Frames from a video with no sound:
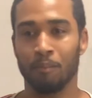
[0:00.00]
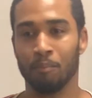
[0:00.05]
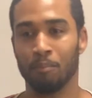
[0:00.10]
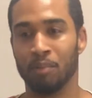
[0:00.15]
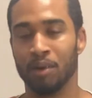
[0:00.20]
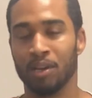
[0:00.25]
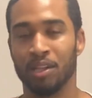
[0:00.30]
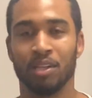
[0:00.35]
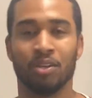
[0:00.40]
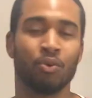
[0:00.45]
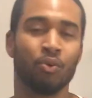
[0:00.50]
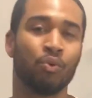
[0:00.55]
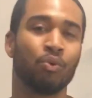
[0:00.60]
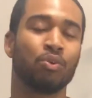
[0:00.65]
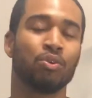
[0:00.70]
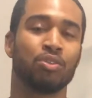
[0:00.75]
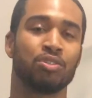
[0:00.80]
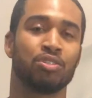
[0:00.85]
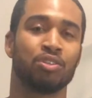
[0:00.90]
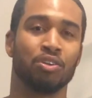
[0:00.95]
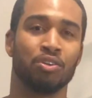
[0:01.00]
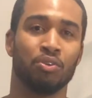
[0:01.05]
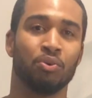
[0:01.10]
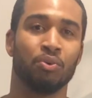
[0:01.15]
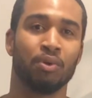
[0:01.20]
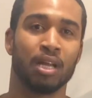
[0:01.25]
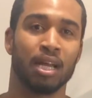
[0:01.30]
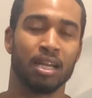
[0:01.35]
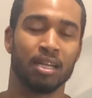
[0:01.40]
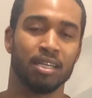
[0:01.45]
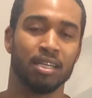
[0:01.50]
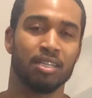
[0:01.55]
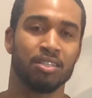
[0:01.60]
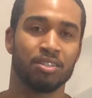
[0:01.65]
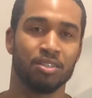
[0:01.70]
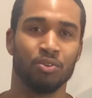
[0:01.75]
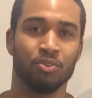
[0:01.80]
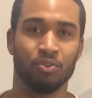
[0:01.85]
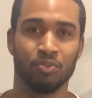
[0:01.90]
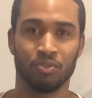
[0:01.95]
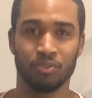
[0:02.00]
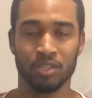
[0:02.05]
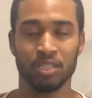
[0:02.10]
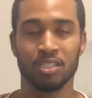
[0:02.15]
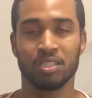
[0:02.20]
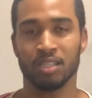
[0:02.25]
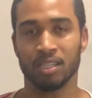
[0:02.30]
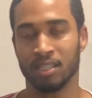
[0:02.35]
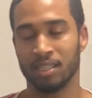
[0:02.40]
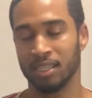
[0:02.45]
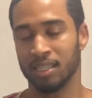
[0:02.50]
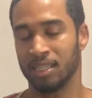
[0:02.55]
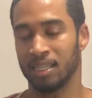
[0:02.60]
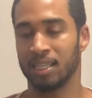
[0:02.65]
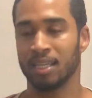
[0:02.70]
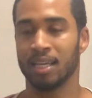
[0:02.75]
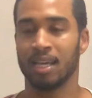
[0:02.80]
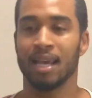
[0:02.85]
But in order to do what I need to do physically,